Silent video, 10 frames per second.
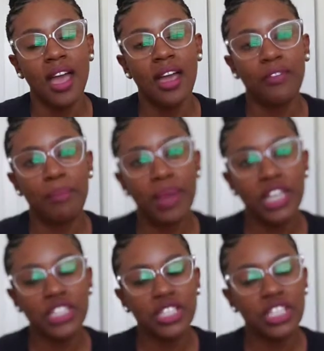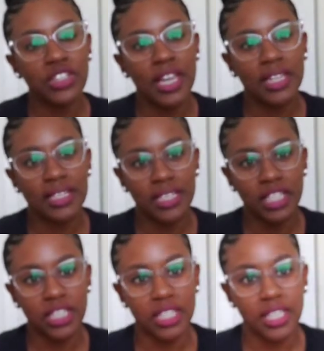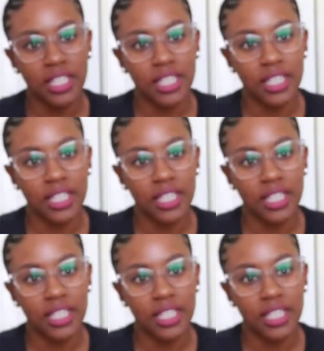if a patient's under anesthesia,